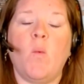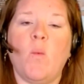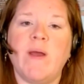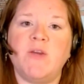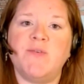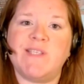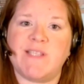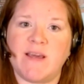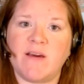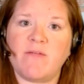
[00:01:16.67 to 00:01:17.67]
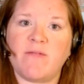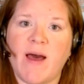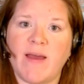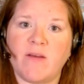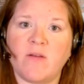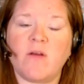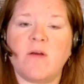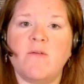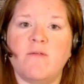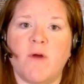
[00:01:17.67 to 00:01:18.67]
When you sync a
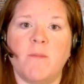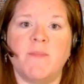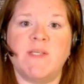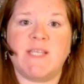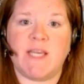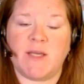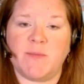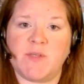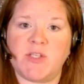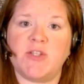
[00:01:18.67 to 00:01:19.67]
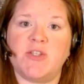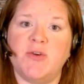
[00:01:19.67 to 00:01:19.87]
file from Teams